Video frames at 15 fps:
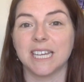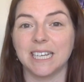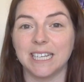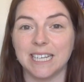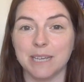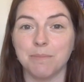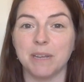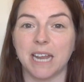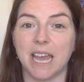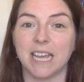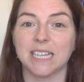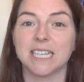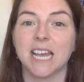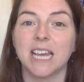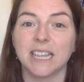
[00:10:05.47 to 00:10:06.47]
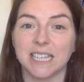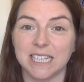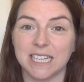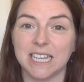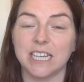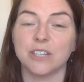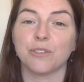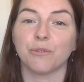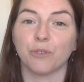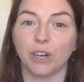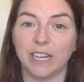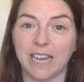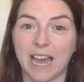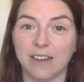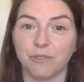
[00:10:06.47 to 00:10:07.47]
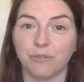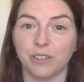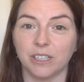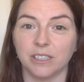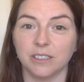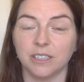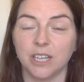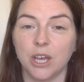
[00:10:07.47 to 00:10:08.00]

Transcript: eliminate the need for landfill?